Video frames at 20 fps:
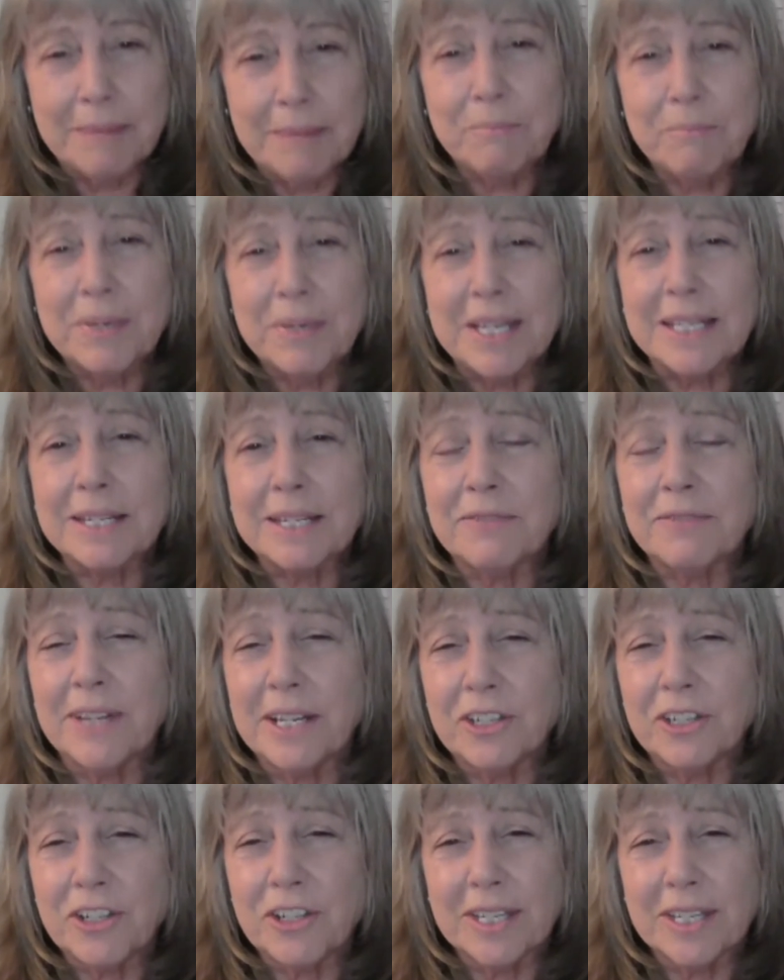piece of
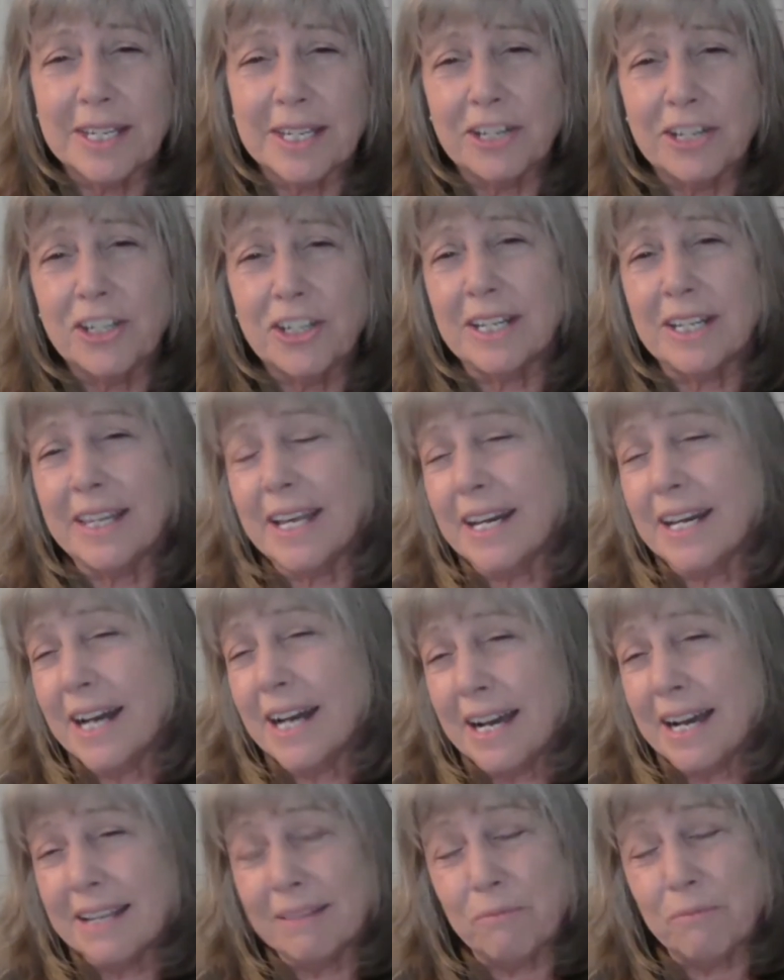legislation that
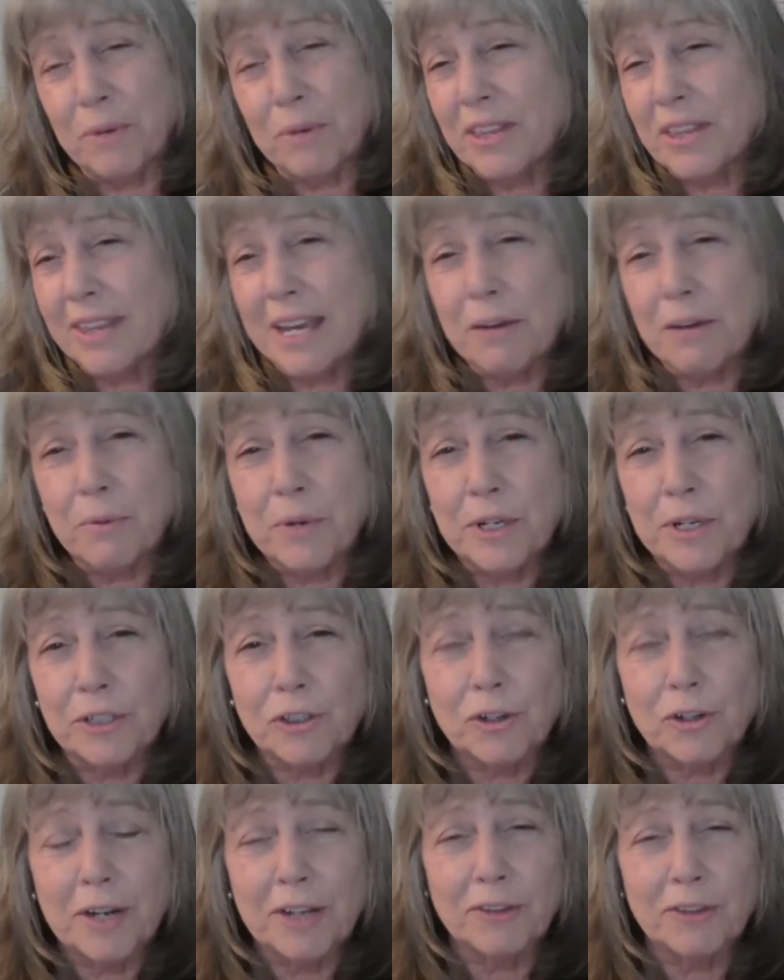we think will
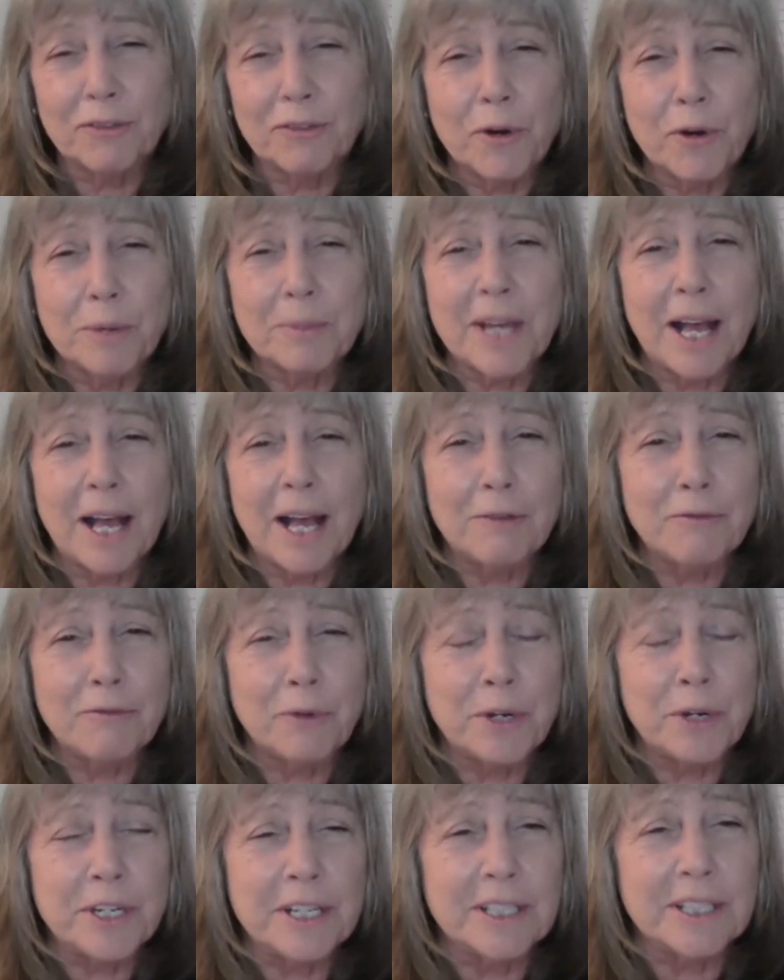transform
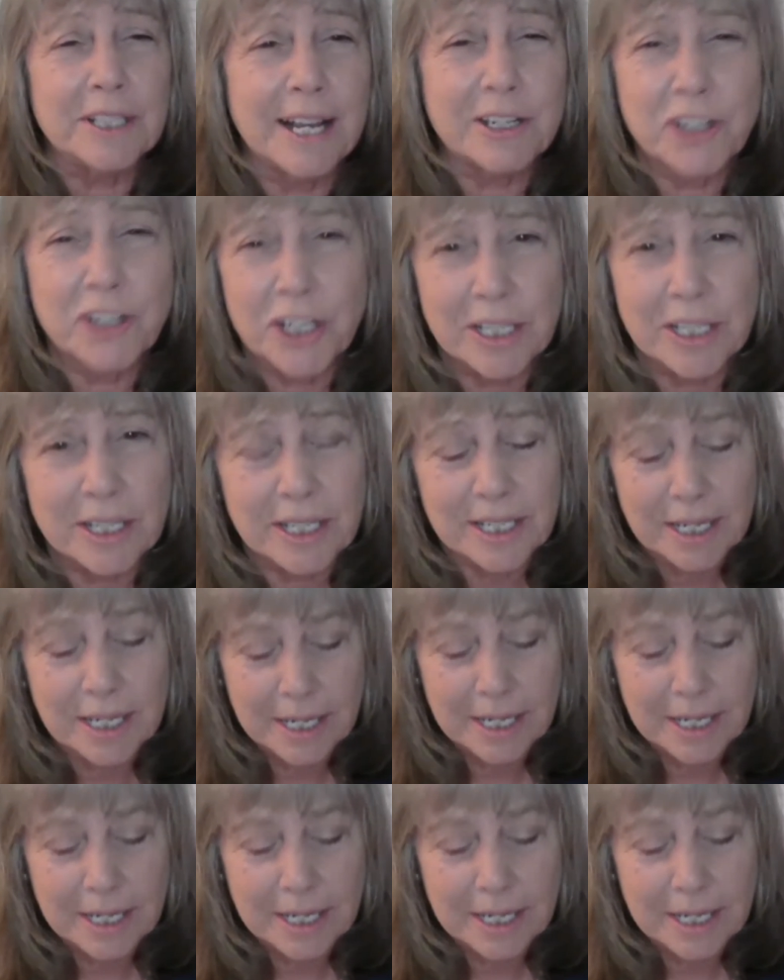California elections.